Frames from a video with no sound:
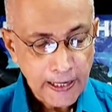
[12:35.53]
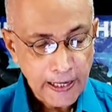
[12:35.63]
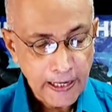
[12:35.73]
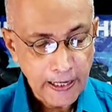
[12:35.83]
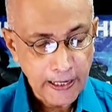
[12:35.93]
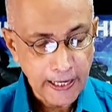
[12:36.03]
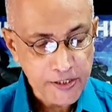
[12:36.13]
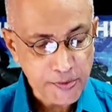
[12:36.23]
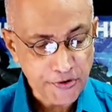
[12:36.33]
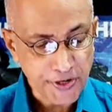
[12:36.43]

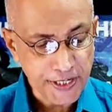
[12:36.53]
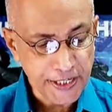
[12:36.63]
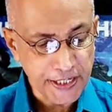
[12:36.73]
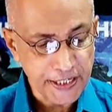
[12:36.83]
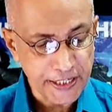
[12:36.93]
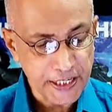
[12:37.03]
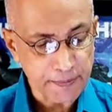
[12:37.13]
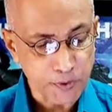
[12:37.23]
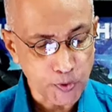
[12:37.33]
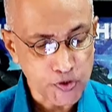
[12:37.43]
As we read in
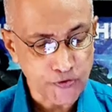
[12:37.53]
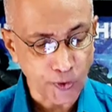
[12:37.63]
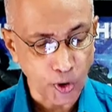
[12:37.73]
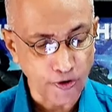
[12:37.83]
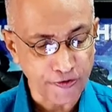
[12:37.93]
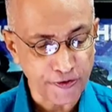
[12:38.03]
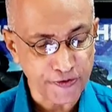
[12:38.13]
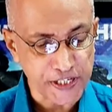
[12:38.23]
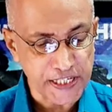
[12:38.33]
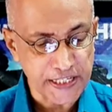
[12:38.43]
Hebrews
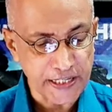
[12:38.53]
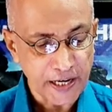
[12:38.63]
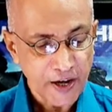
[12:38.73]
4:15,